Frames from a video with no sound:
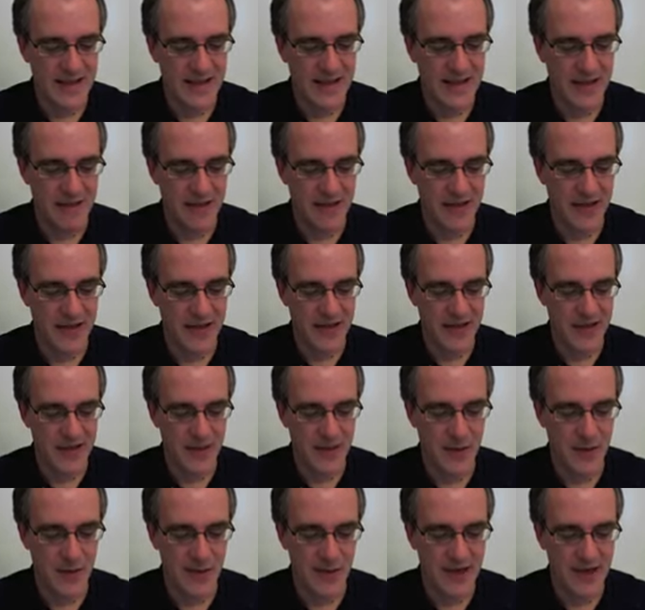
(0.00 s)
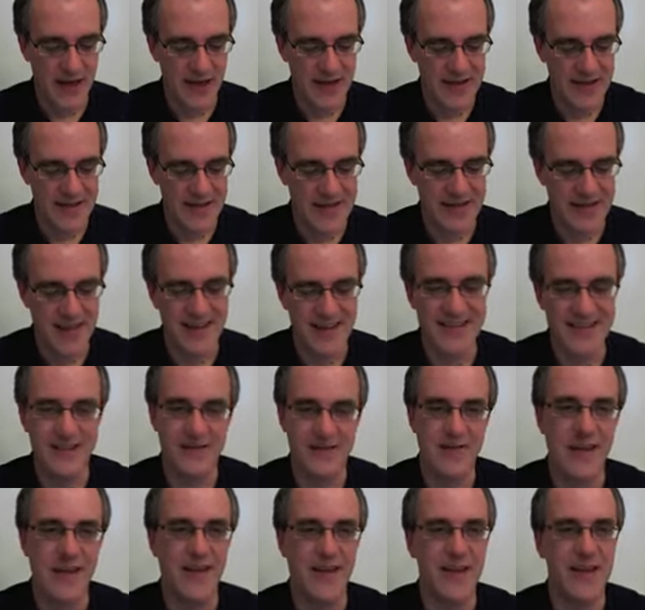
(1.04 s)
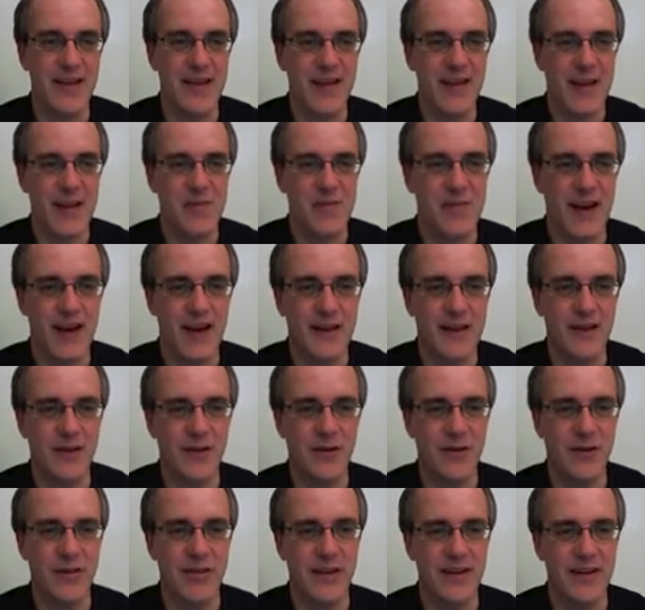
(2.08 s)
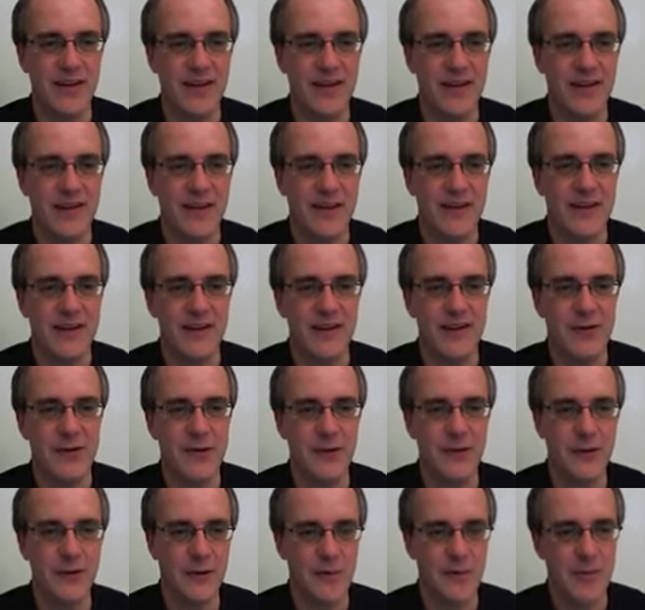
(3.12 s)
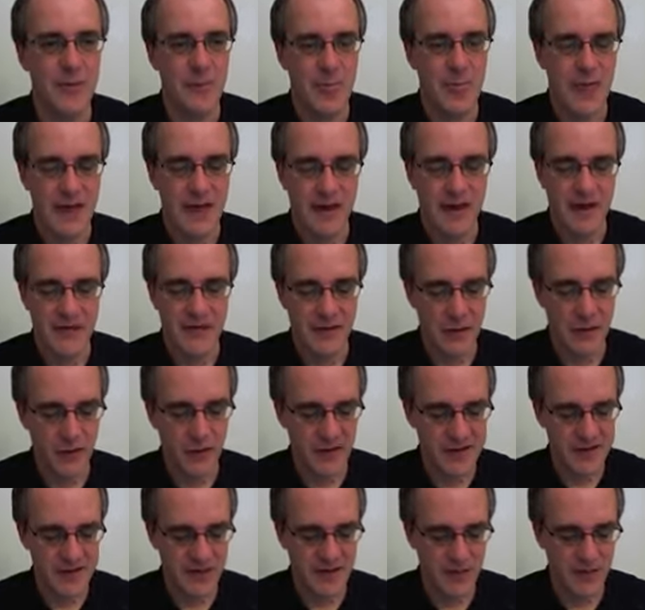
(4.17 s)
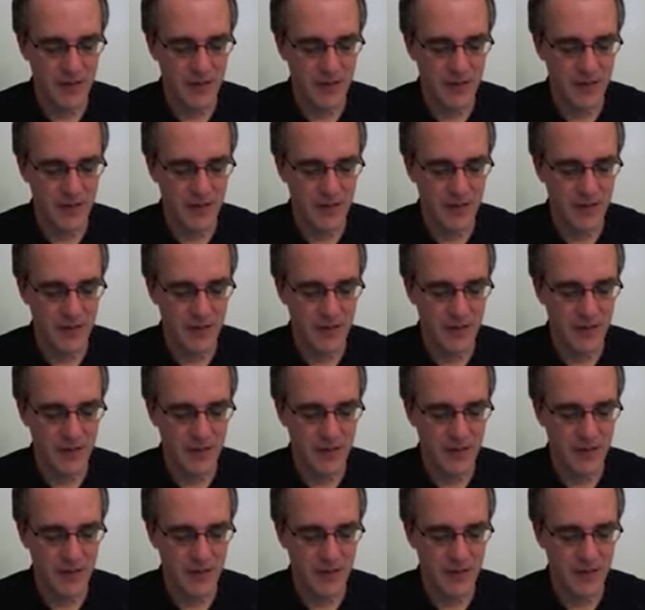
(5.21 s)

everything lowercase, and that's a fairly practical thing to do. Of course, there are